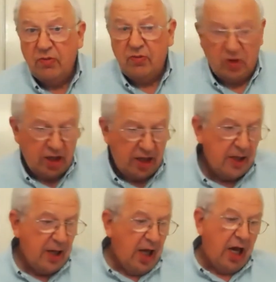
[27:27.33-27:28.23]
Okay,
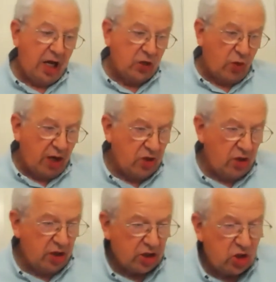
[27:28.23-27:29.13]
and that's why I'm
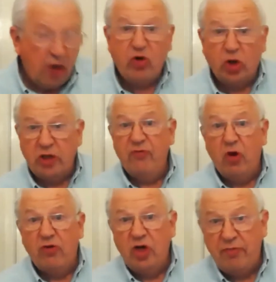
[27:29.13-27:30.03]
doing it. So I've got
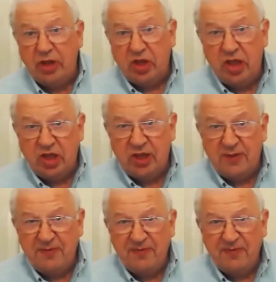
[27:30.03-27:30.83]
involved in a business.